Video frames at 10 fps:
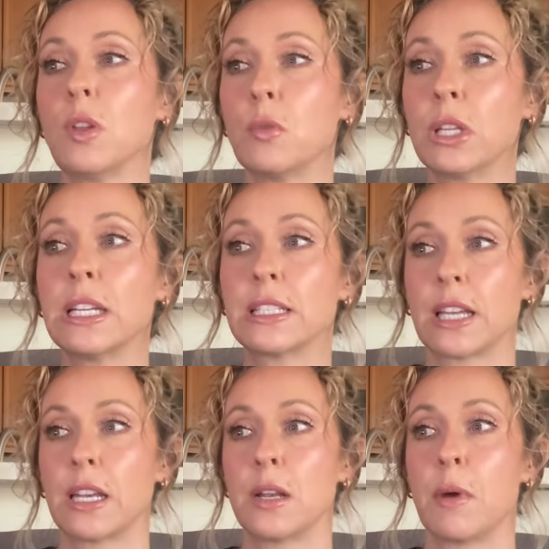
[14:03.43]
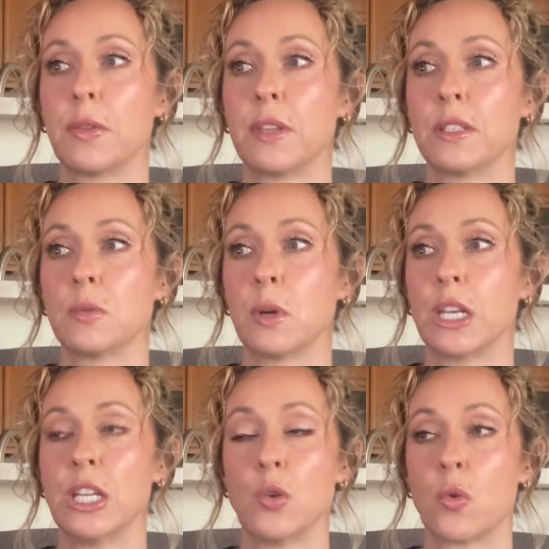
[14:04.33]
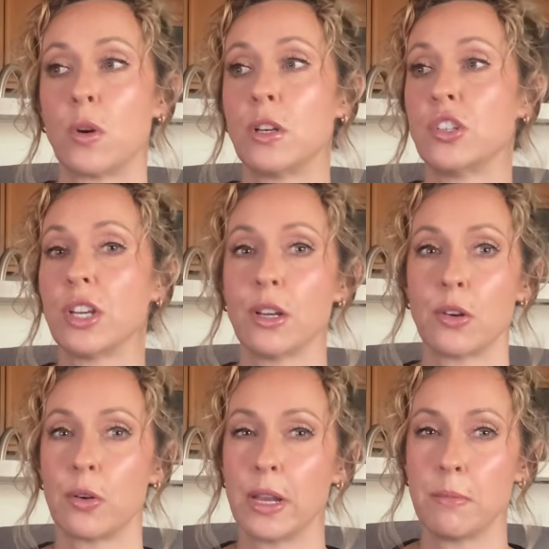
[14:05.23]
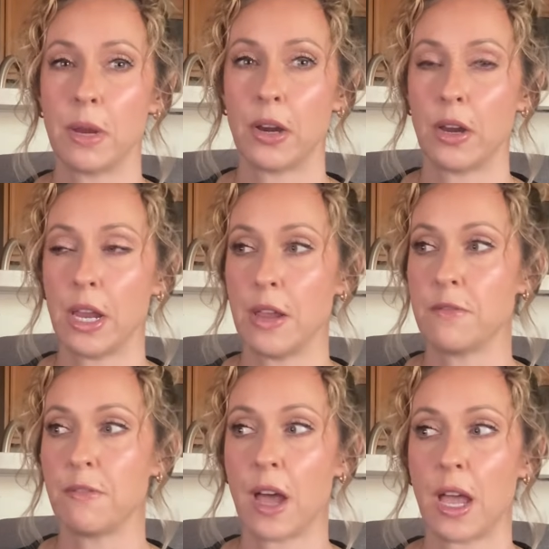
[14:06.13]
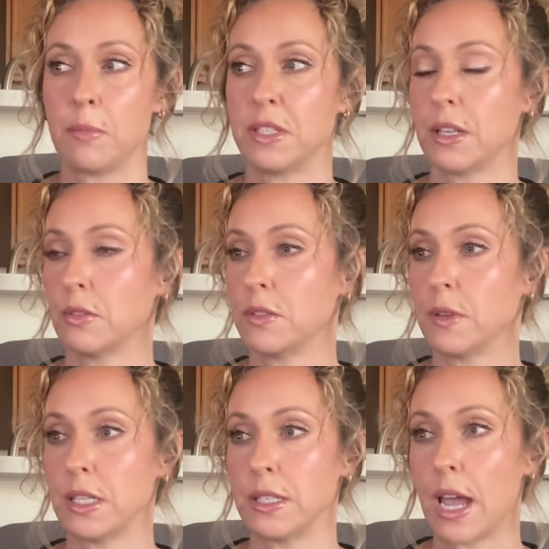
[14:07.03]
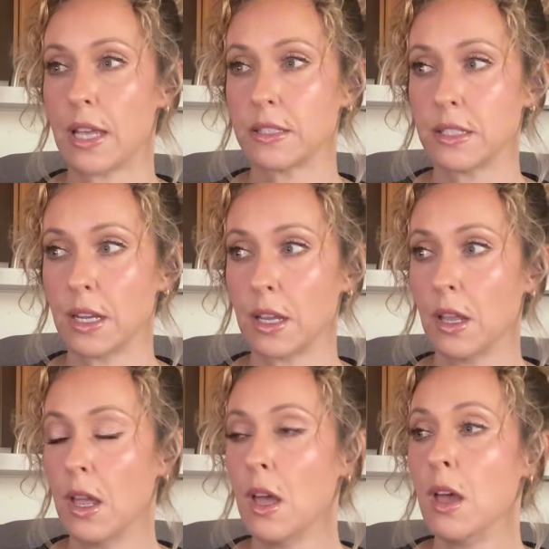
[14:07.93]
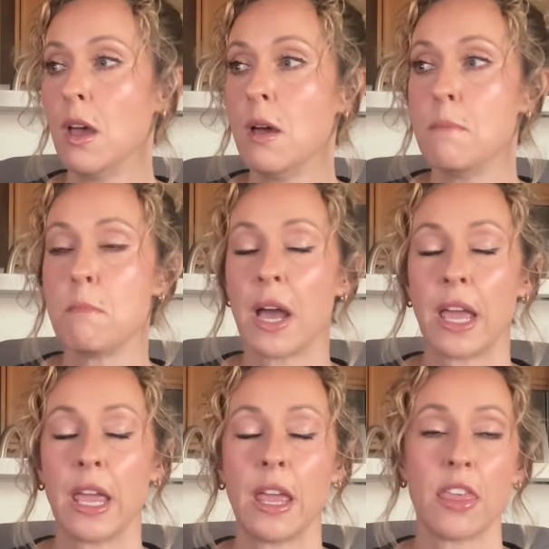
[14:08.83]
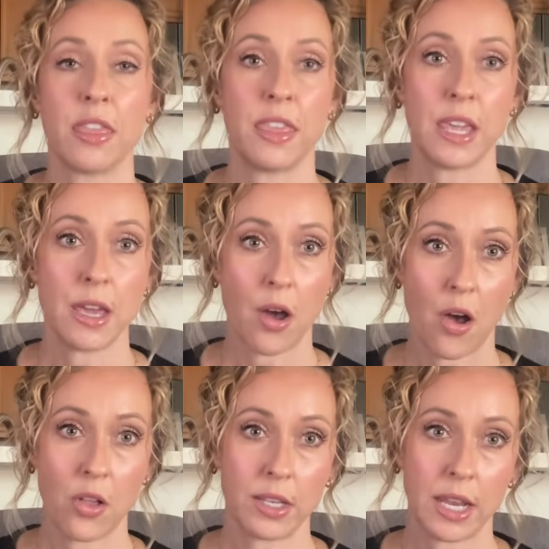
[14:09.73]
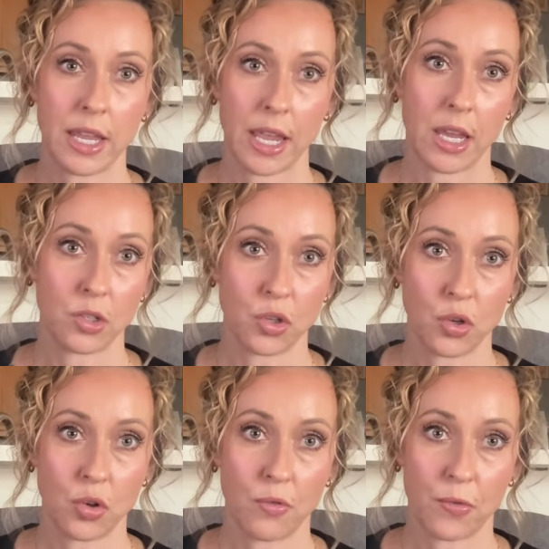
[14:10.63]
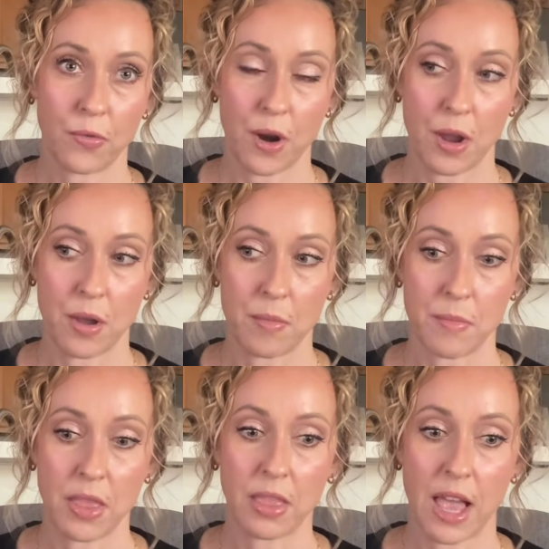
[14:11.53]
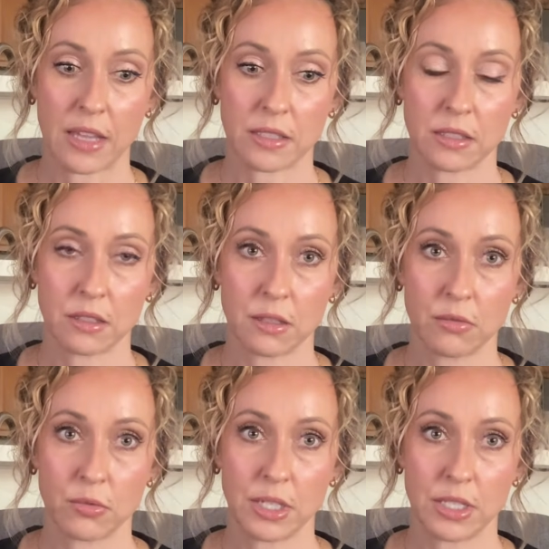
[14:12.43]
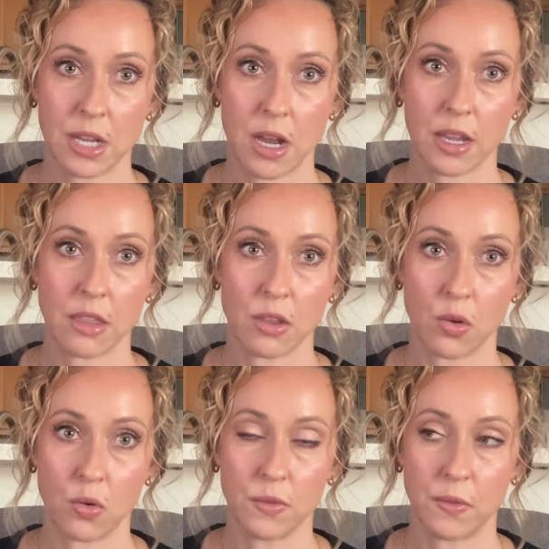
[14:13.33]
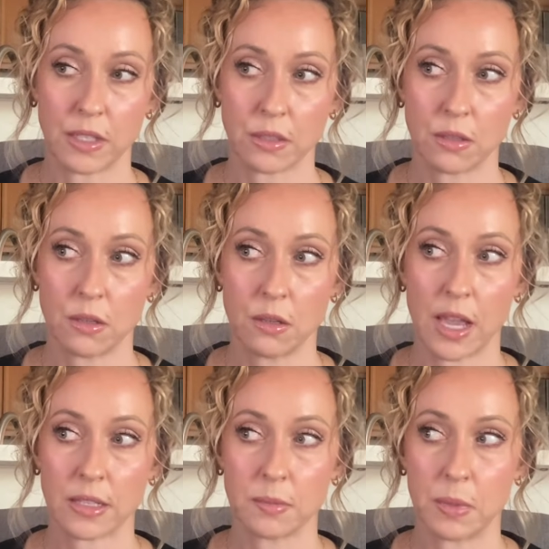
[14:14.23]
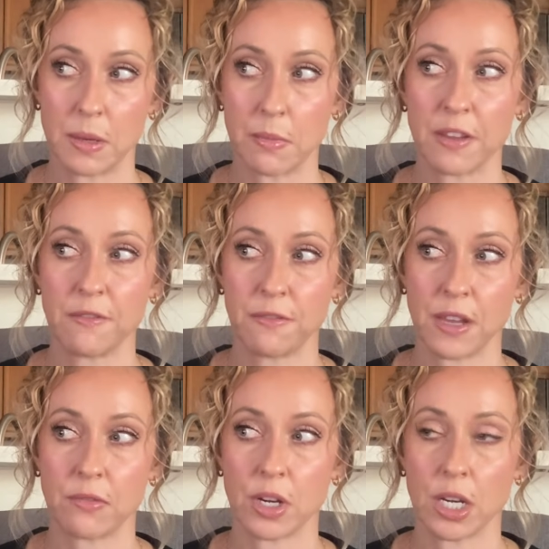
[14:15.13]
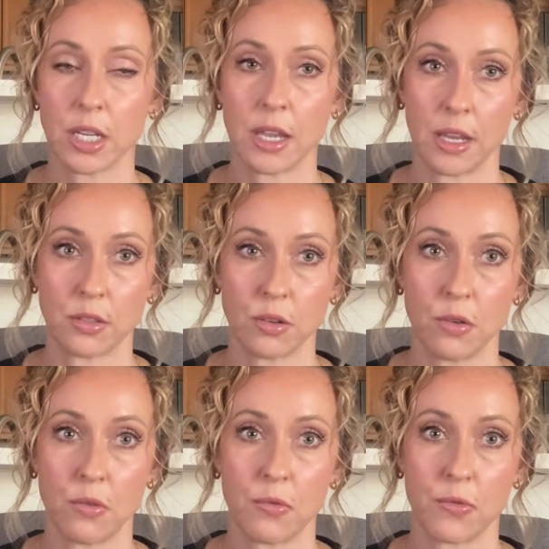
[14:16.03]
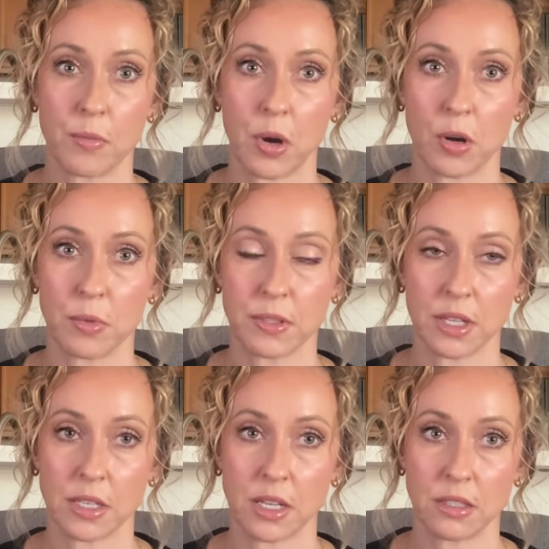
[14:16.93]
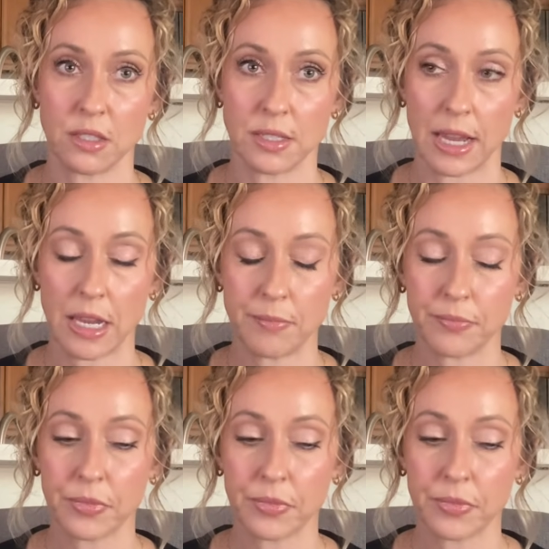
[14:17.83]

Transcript: Really excited about this one. An orange and cranberry vibe sounds fantastic. My The Holiday candle from last restock in the gold vessel has been my favorite candle from Caramel Sundays to date.